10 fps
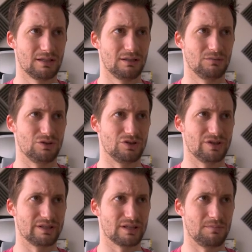which is
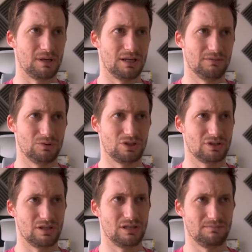this up here, which
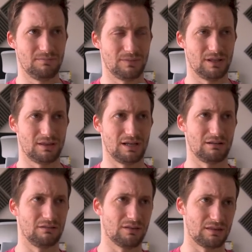is the
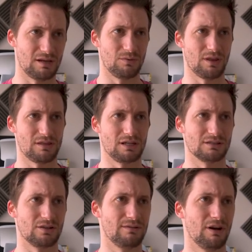thing with the
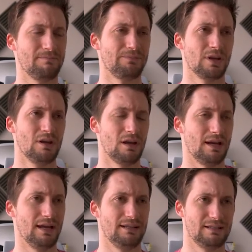things on it, right?
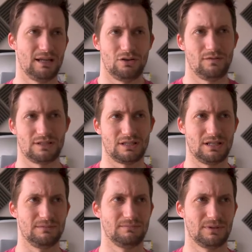And
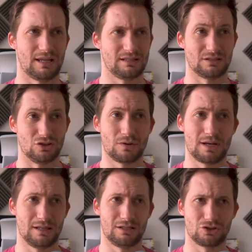obviously that doesn't do
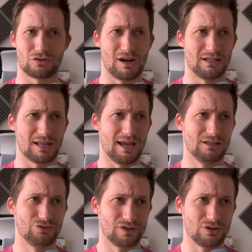anything. It just creates the
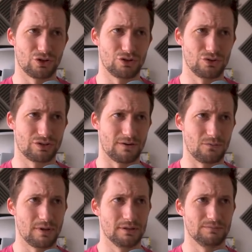handles, and then you got to do stuff
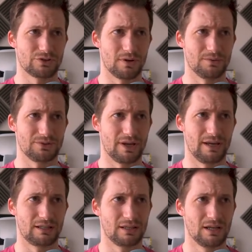with them. So I was
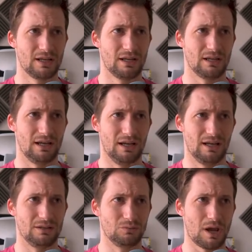like,
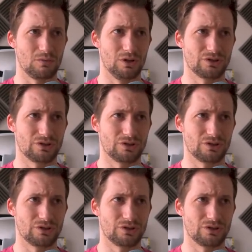wait 1